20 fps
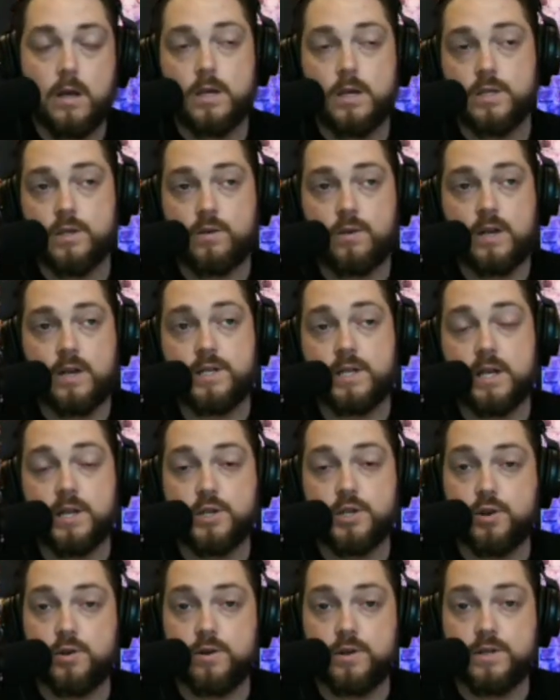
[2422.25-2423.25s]
So this
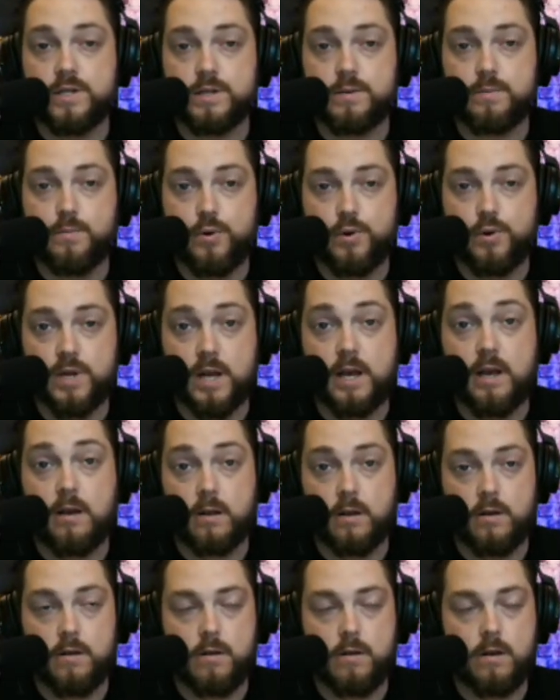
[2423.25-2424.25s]
insurance
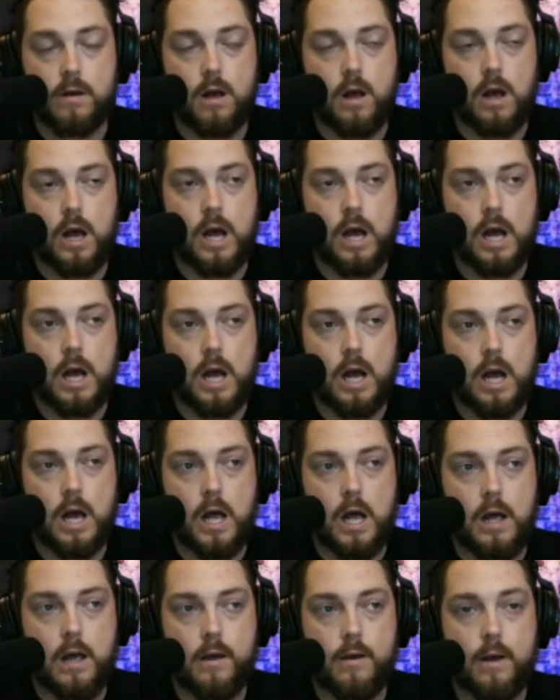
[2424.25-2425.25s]
particular, I'm
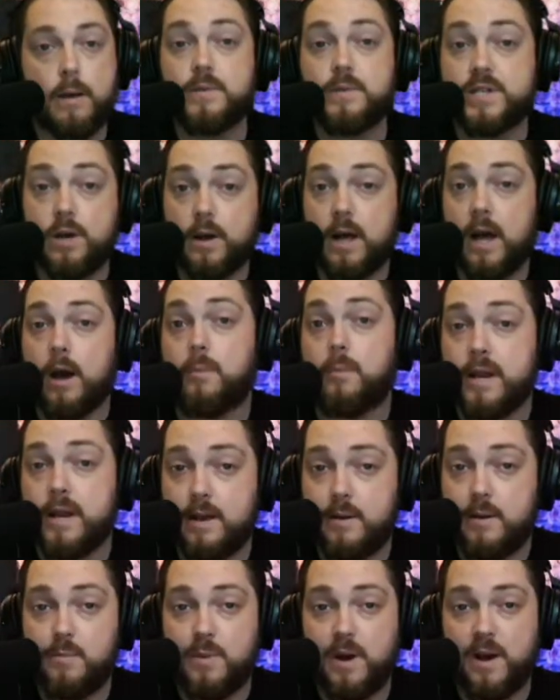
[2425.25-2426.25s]
still helping
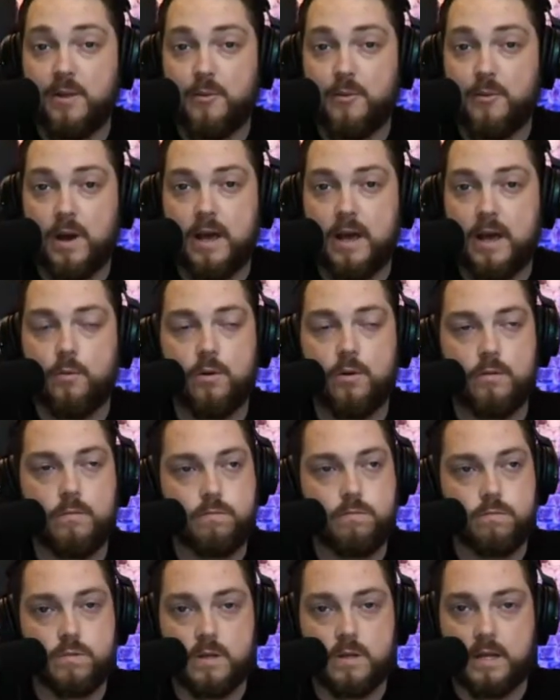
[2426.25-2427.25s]
him, by the way. We're
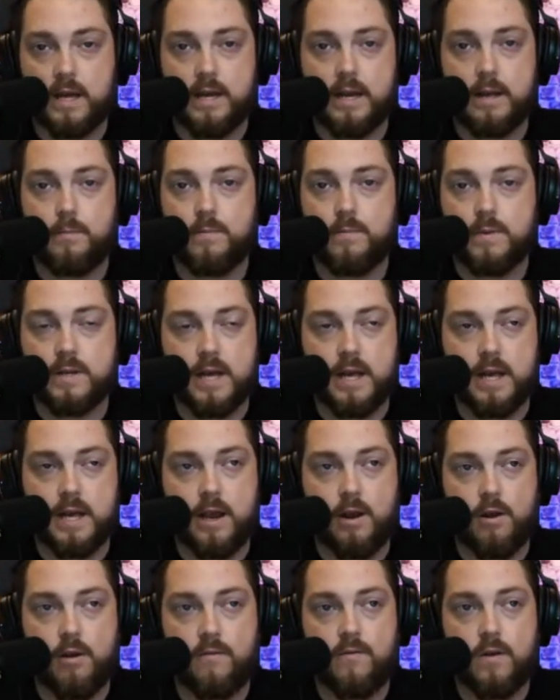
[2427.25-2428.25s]
getting him taken
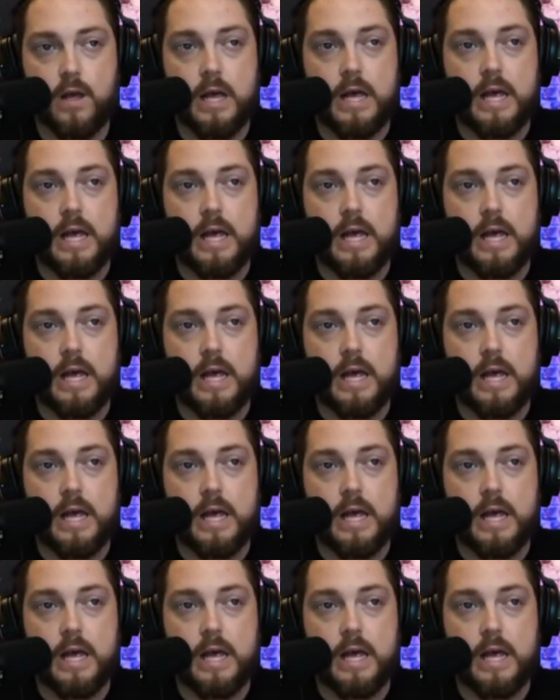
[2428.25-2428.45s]
care of.